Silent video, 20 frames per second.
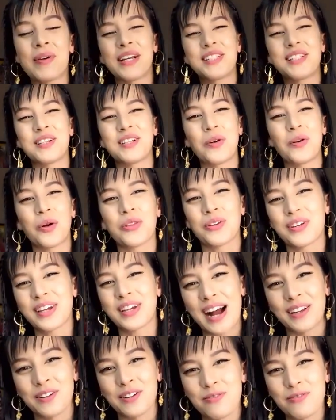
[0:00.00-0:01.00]
based in northern
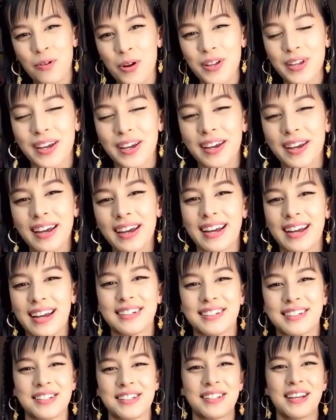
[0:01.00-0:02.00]
california and i
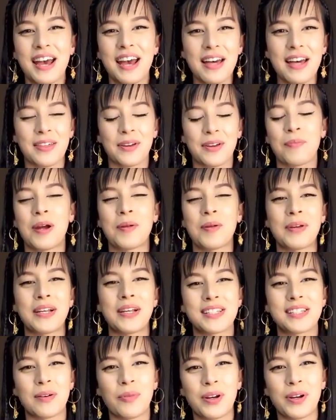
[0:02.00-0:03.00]
just they might let,
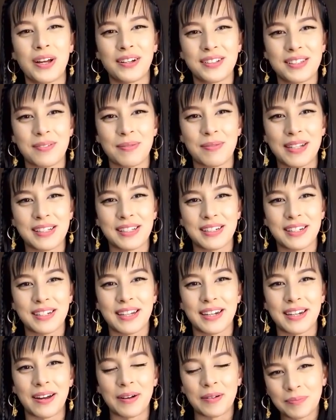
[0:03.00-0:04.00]
be someone let, else
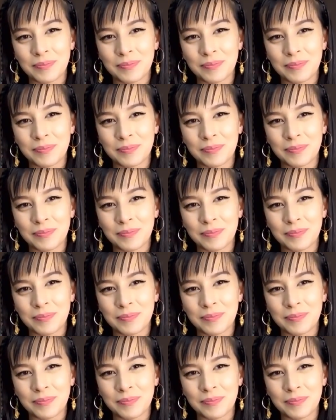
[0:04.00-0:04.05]
let,